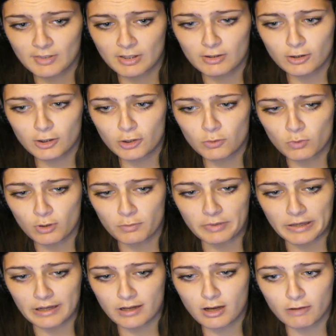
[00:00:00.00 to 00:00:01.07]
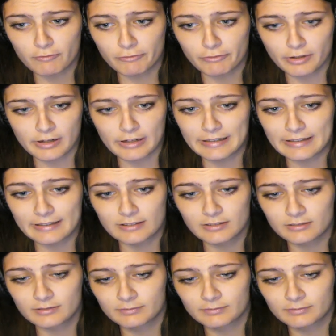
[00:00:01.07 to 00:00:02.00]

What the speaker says: Look at Walt being comforting.